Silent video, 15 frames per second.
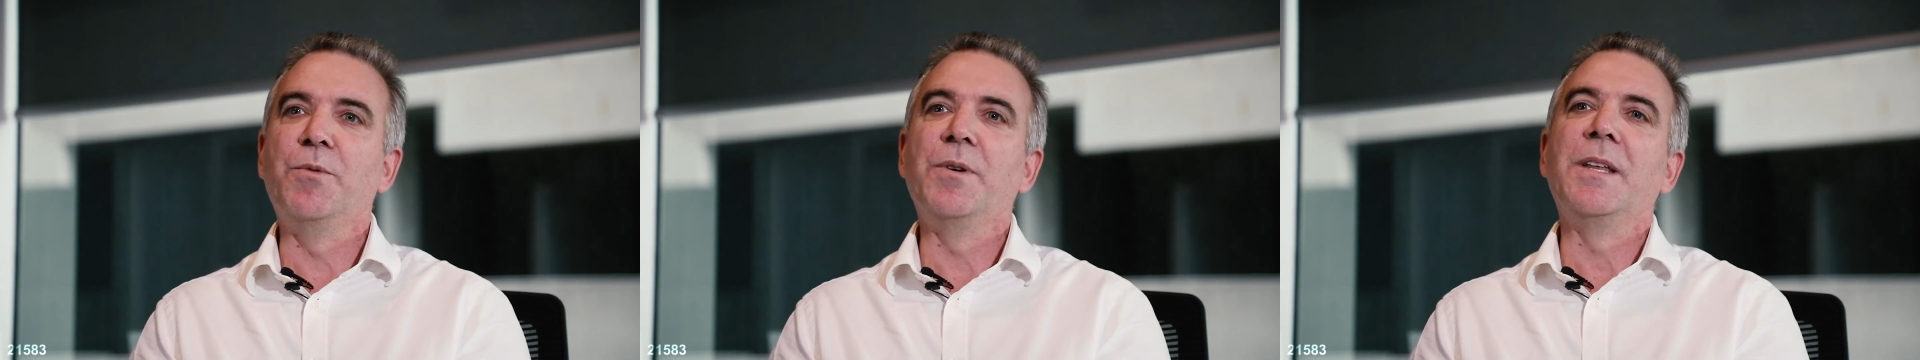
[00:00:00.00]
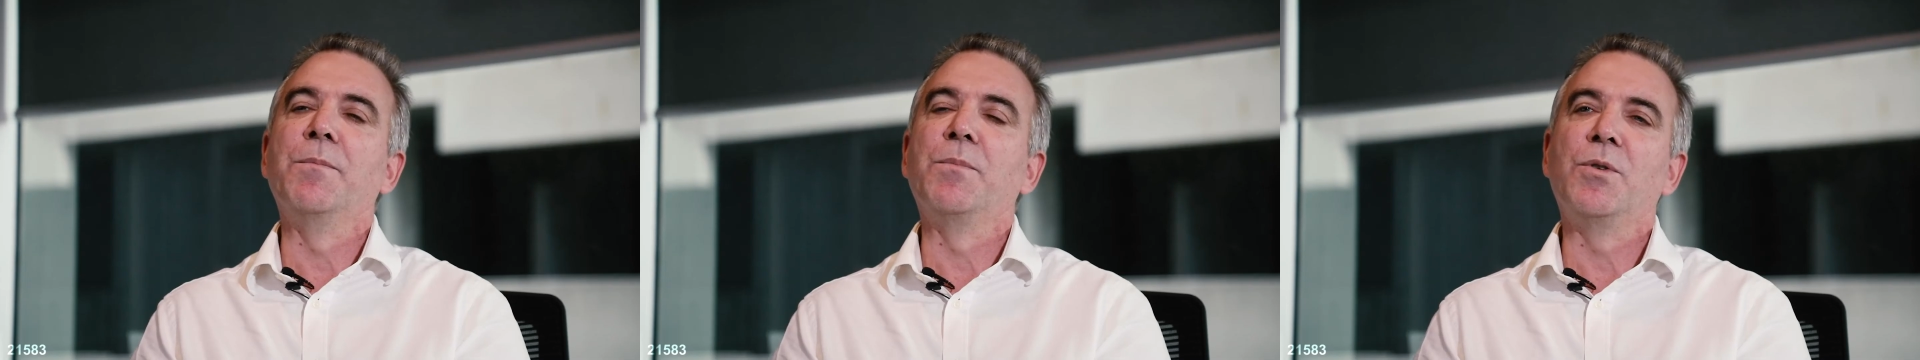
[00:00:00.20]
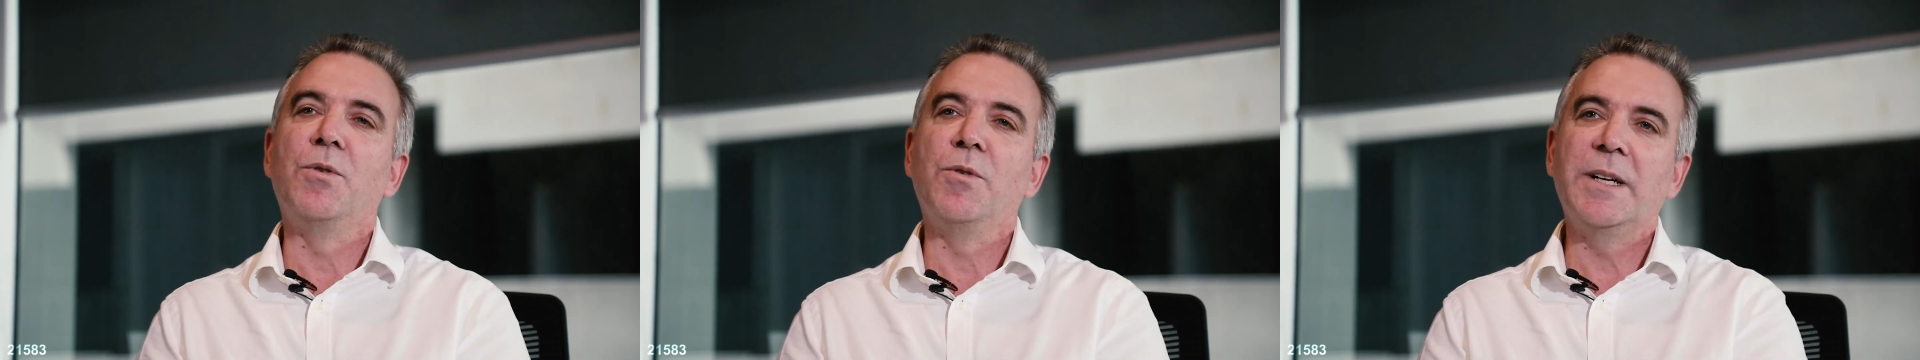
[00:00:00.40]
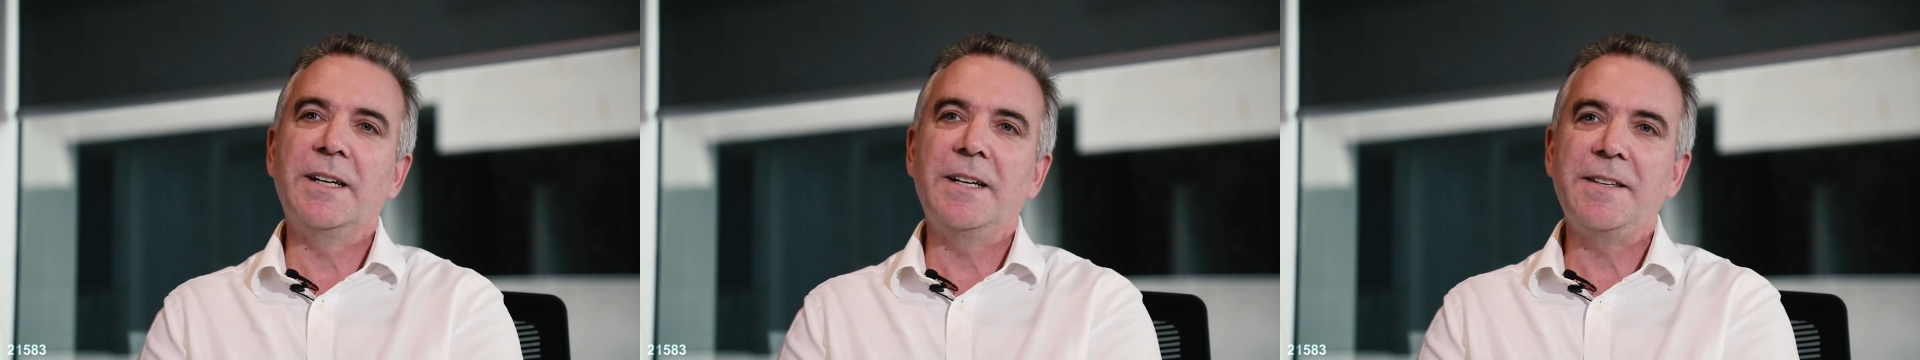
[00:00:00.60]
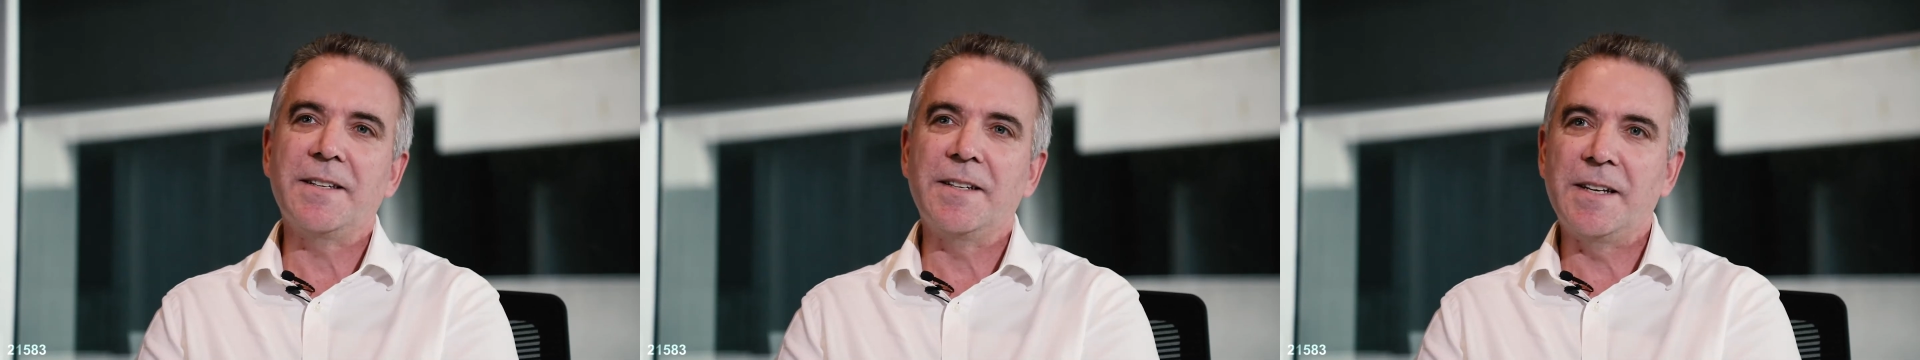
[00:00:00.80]
with
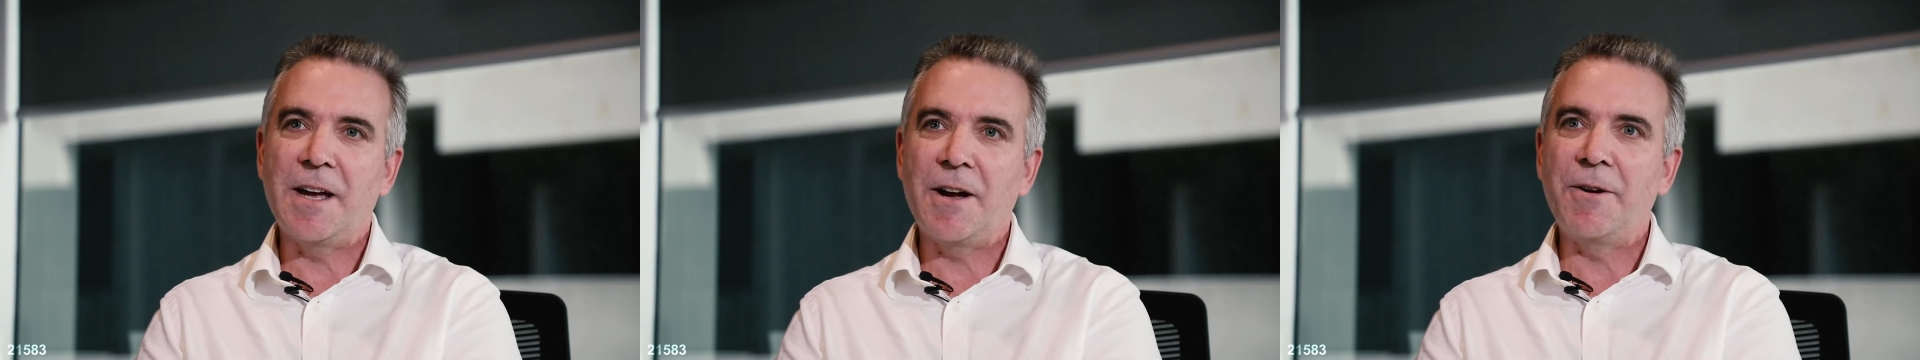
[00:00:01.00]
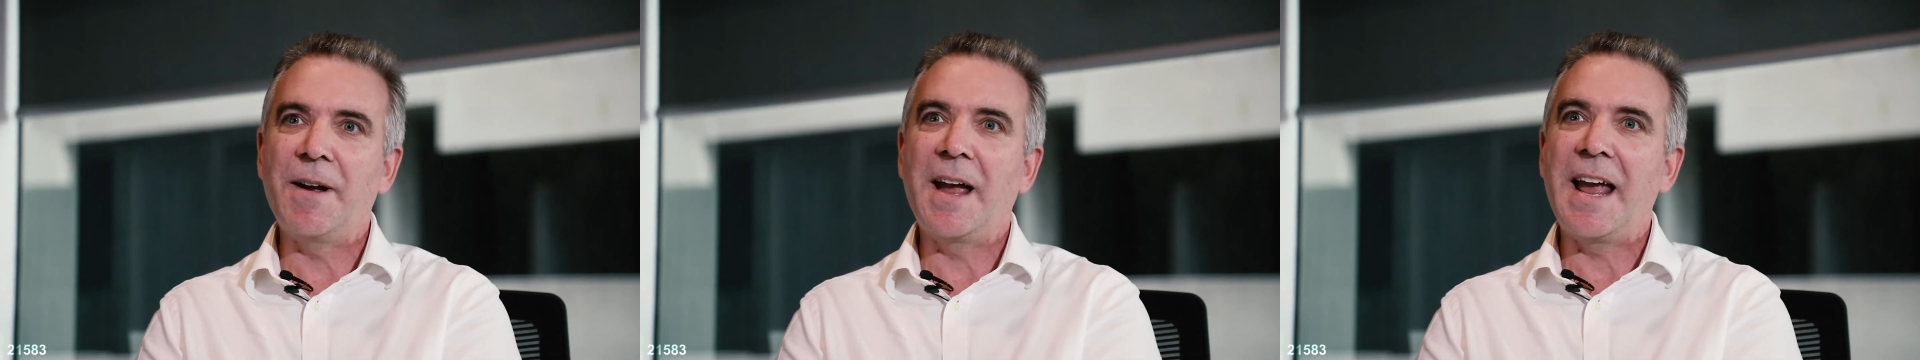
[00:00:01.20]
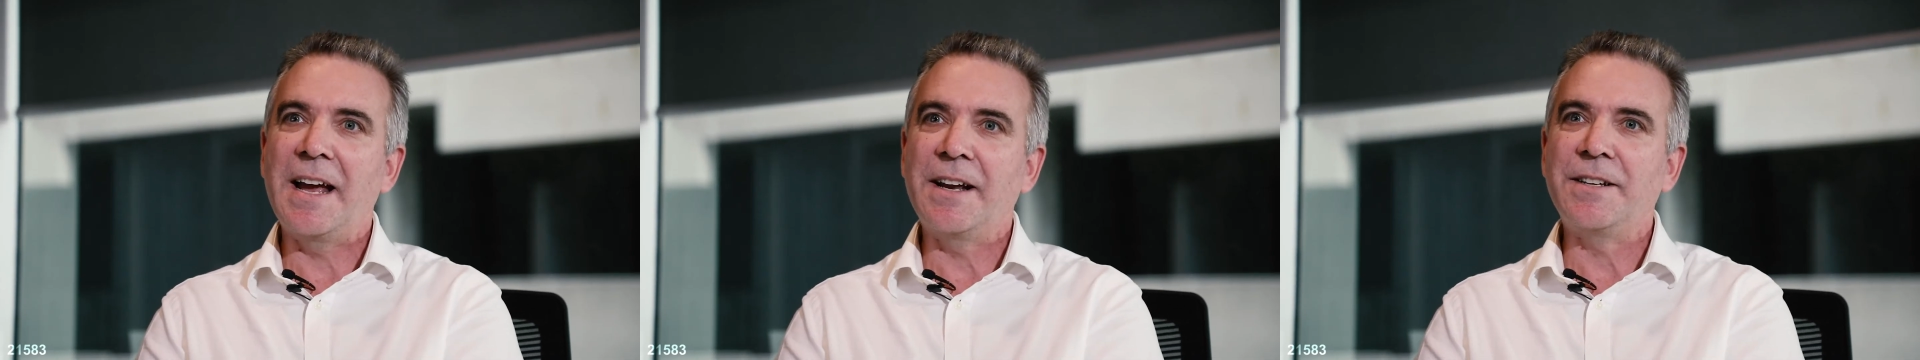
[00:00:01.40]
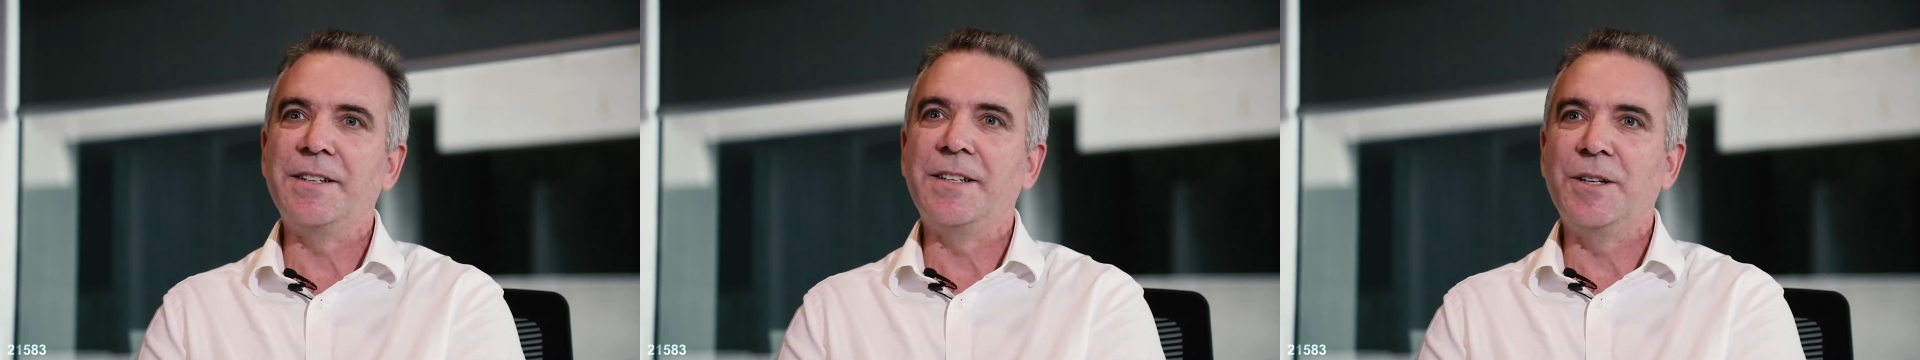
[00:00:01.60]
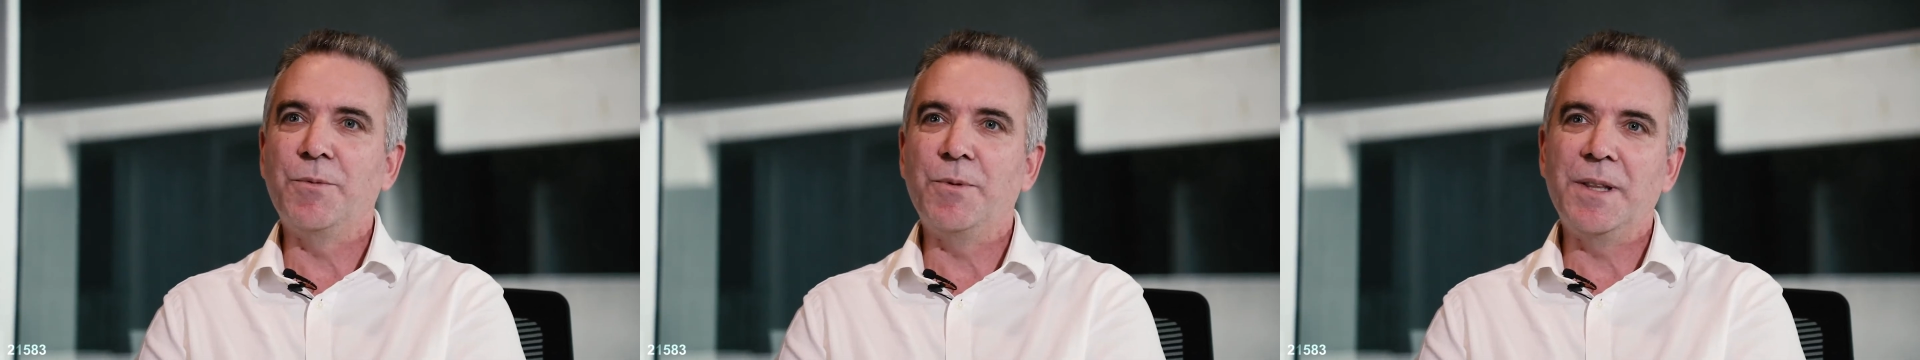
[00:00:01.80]
employees and know how to
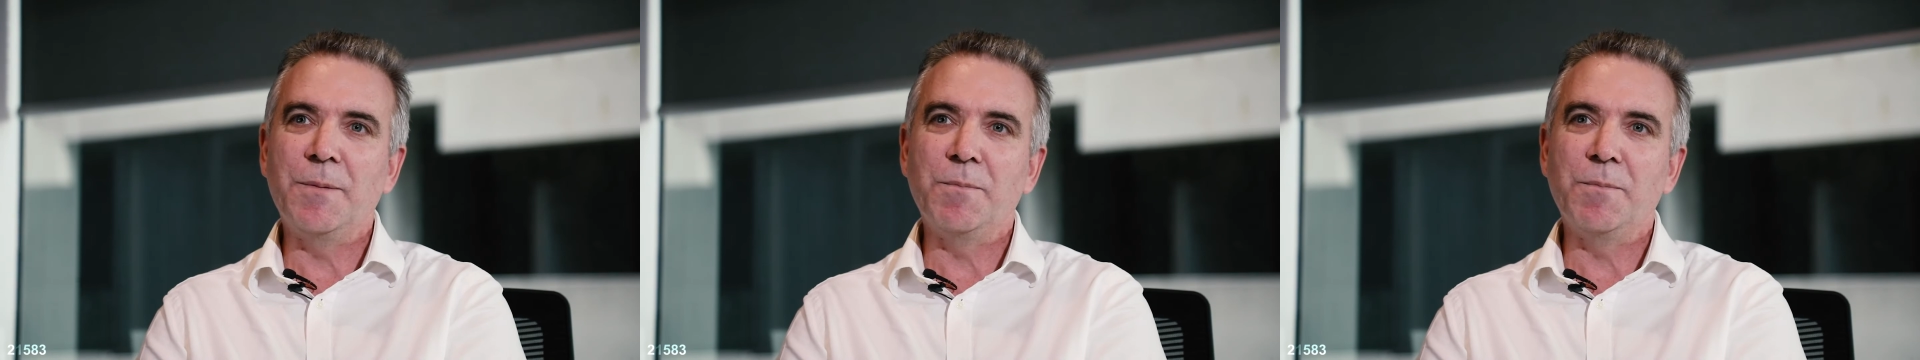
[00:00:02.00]
deal with